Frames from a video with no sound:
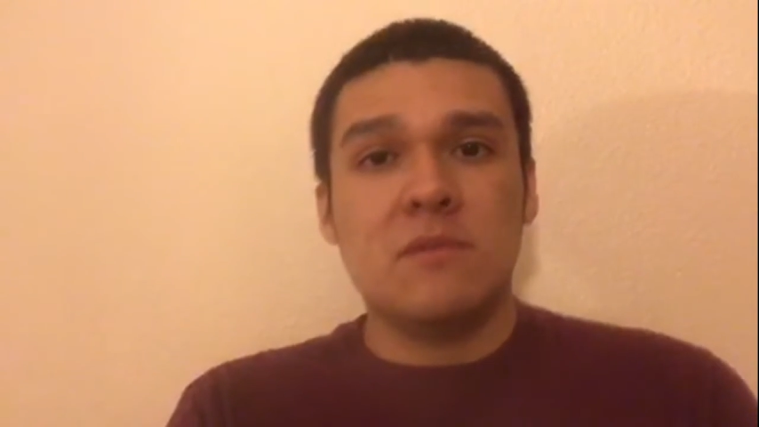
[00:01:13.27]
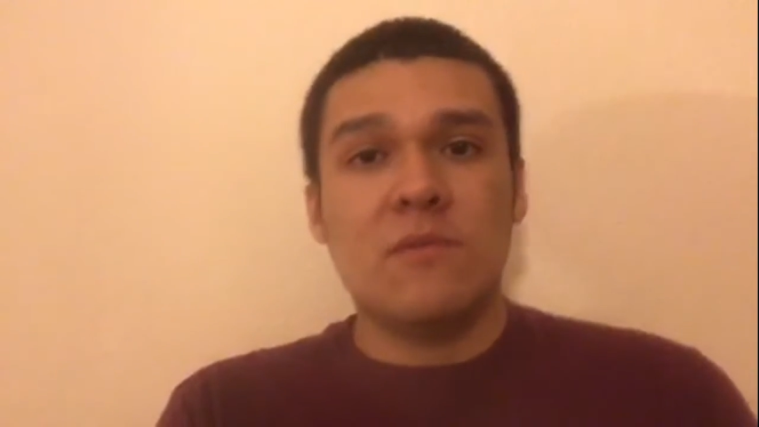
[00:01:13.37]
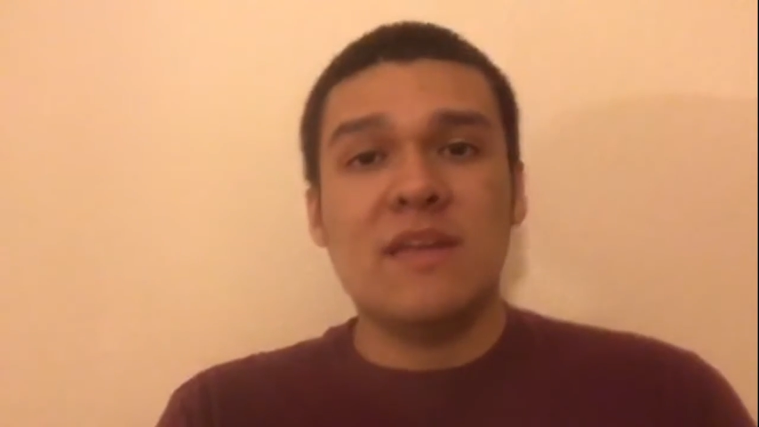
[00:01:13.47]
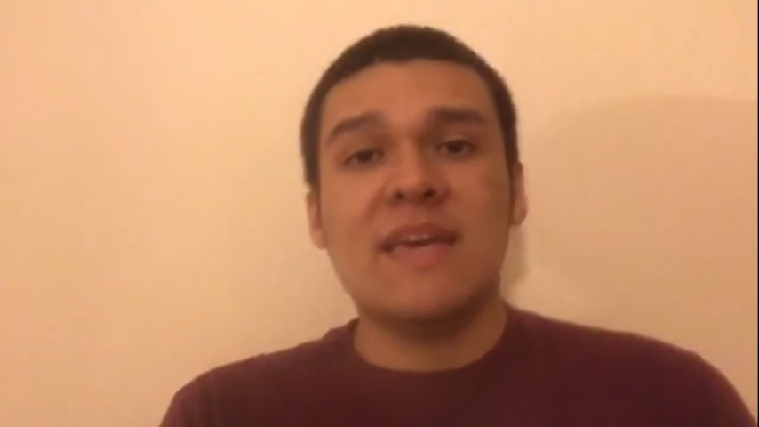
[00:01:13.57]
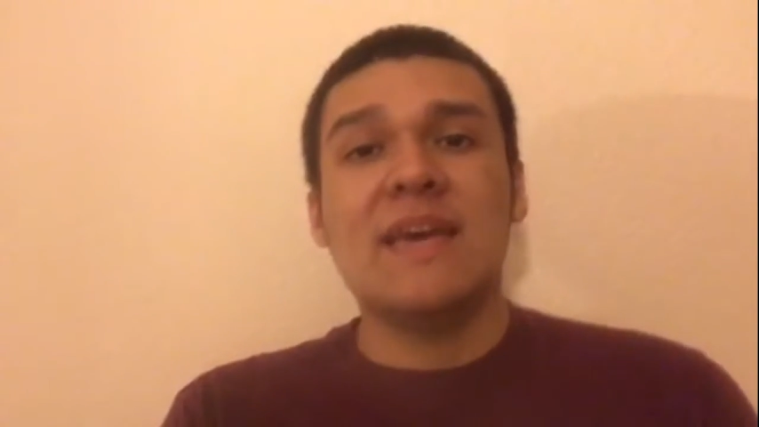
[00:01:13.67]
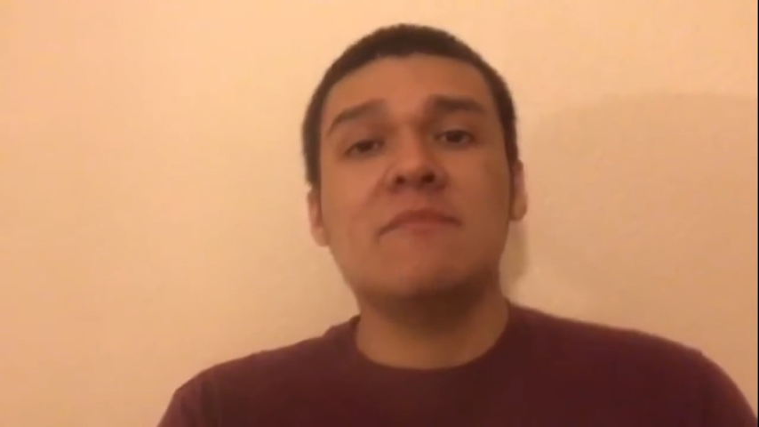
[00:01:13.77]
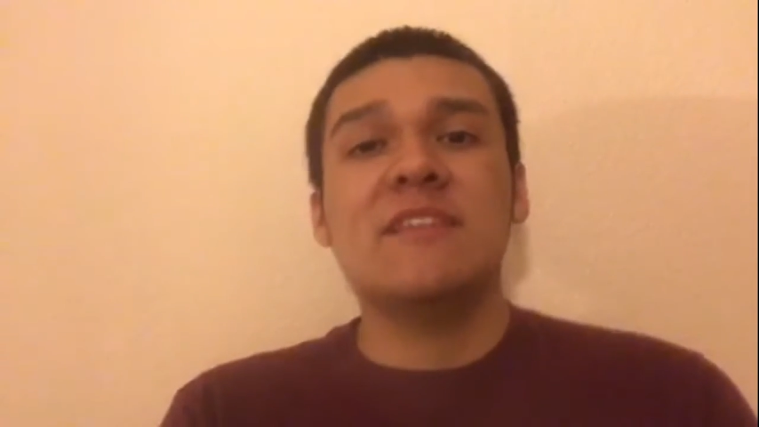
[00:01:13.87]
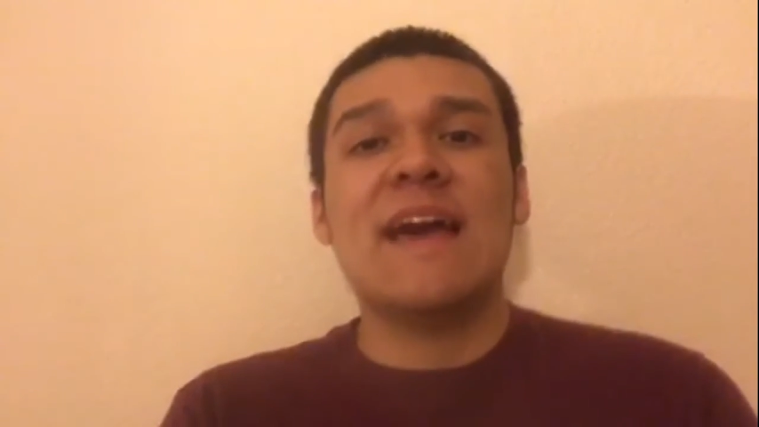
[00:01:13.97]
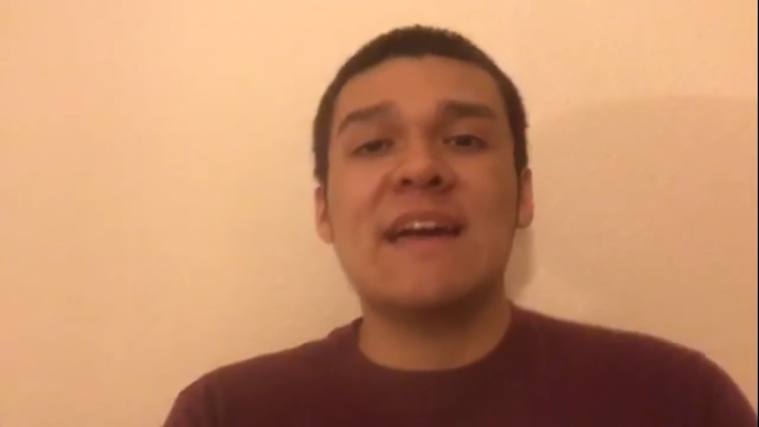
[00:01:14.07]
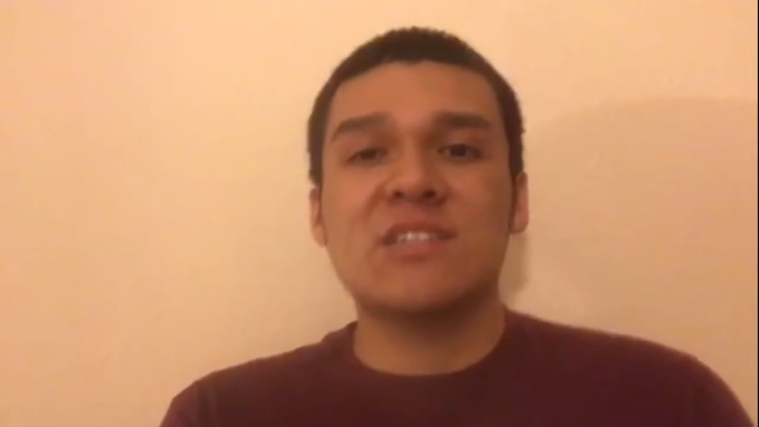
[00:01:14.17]
when it came
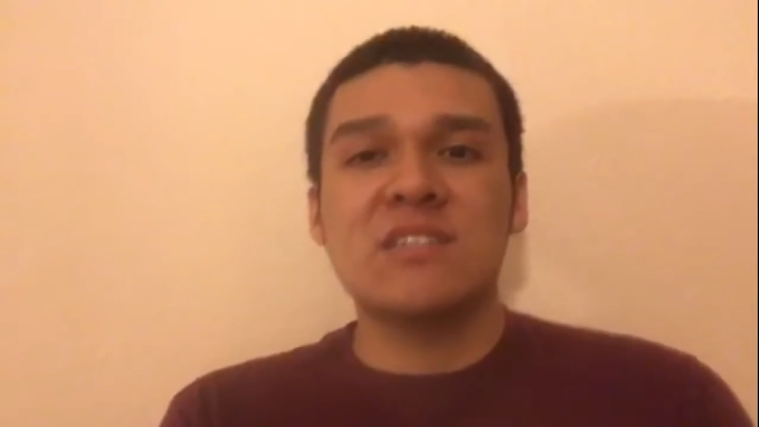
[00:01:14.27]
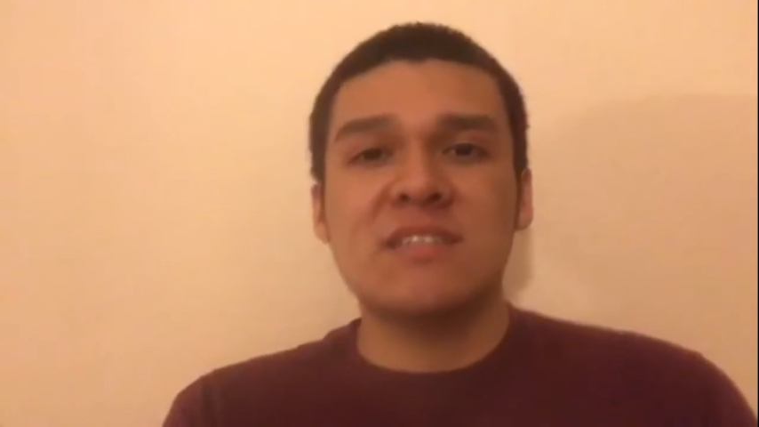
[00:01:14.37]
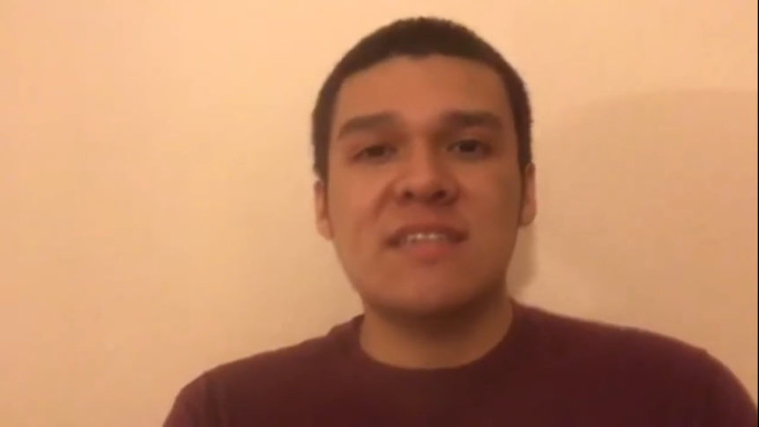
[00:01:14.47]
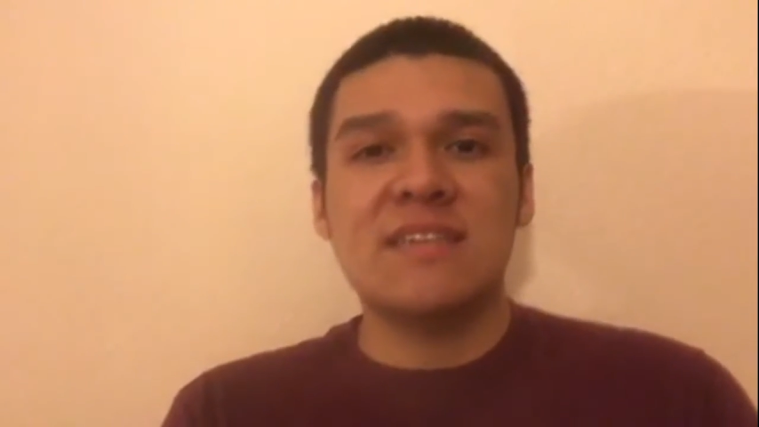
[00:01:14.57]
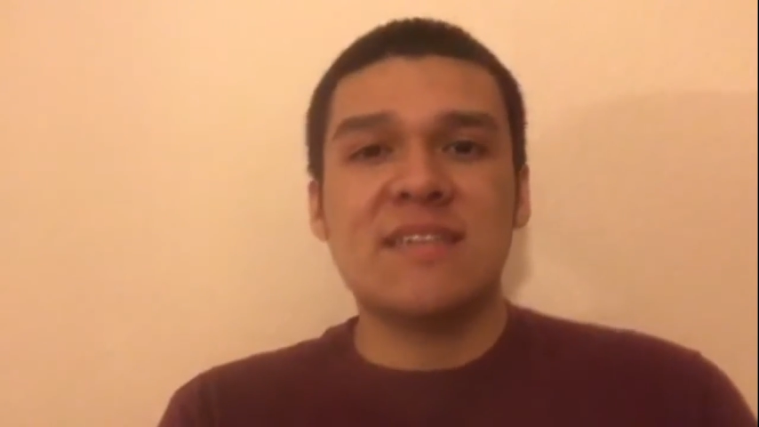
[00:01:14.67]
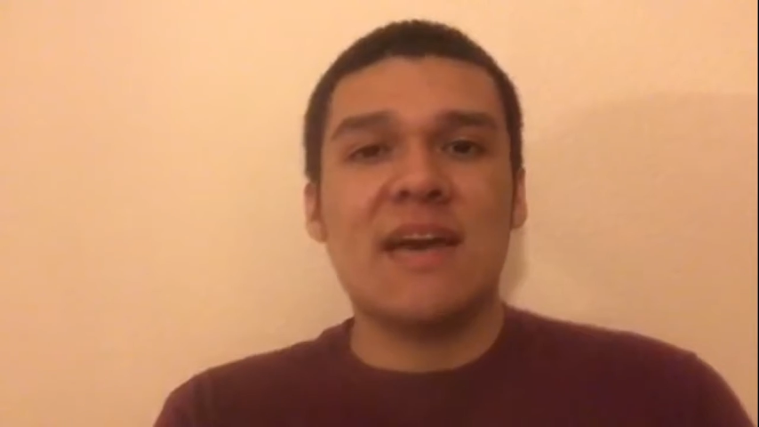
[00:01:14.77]
to the action scenes,